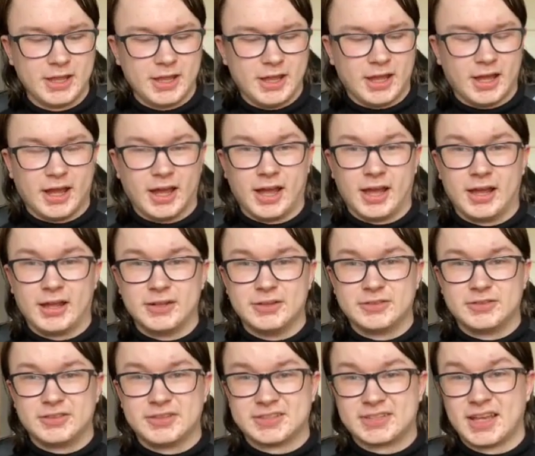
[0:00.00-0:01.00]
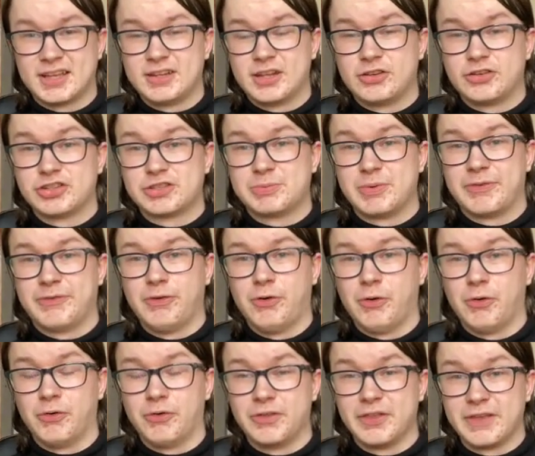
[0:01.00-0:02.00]
and the Saturday just
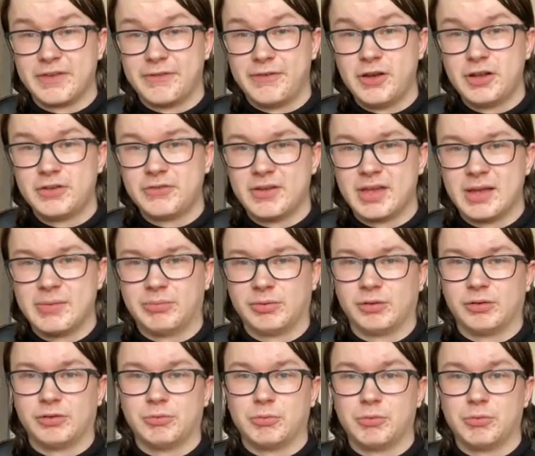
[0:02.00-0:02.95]
before, the 3rd of April,